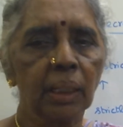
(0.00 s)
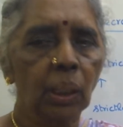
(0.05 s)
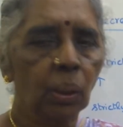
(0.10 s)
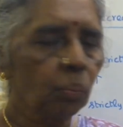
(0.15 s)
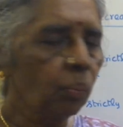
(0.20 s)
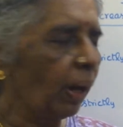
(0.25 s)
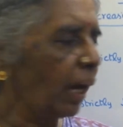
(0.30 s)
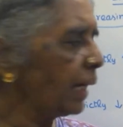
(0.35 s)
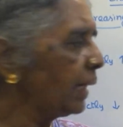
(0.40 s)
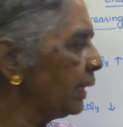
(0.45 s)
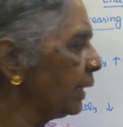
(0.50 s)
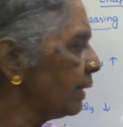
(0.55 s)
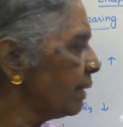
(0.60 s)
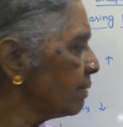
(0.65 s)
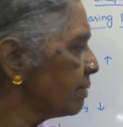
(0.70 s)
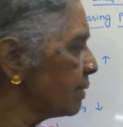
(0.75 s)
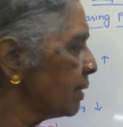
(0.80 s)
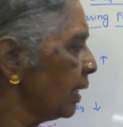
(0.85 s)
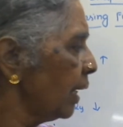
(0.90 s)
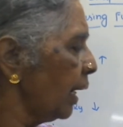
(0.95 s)
One is
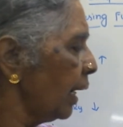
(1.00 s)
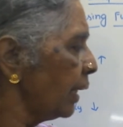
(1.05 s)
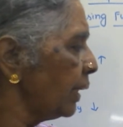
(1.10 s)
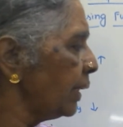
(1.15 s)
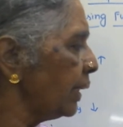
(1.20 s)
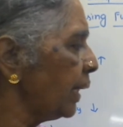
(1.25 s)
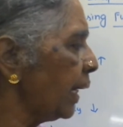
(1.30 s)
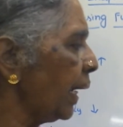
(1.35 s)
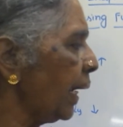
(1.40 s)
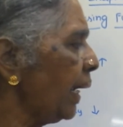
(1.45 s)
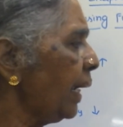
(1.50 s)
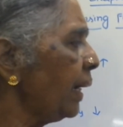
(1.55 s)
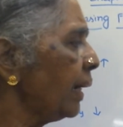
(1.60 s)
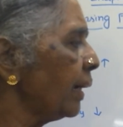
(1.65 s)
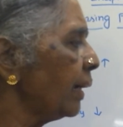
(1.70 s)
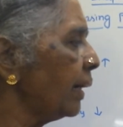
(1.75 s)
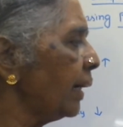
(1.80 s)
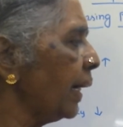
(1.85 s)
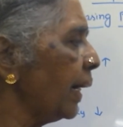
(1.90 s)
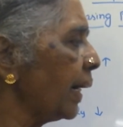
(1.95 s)
a
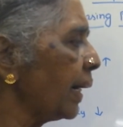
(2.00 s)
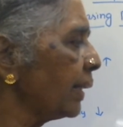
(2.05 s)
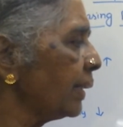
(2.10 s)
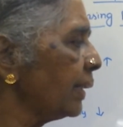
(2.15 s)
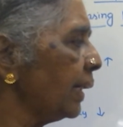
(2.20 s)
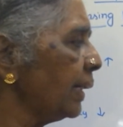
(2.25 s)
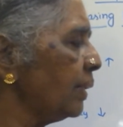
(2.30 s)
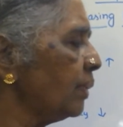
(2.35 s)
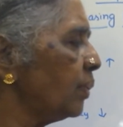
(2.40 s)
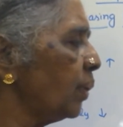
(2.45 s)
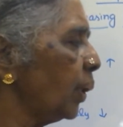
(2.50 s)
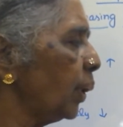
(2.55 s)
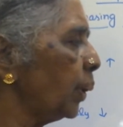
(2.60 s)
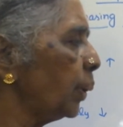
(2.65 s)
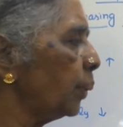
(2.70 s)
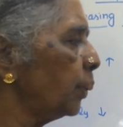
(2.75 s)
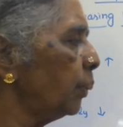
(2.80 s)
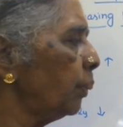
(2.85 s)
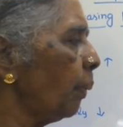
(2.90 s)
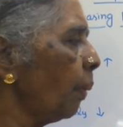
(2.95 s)
greater than
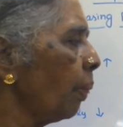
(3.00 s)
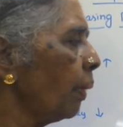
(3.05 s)
0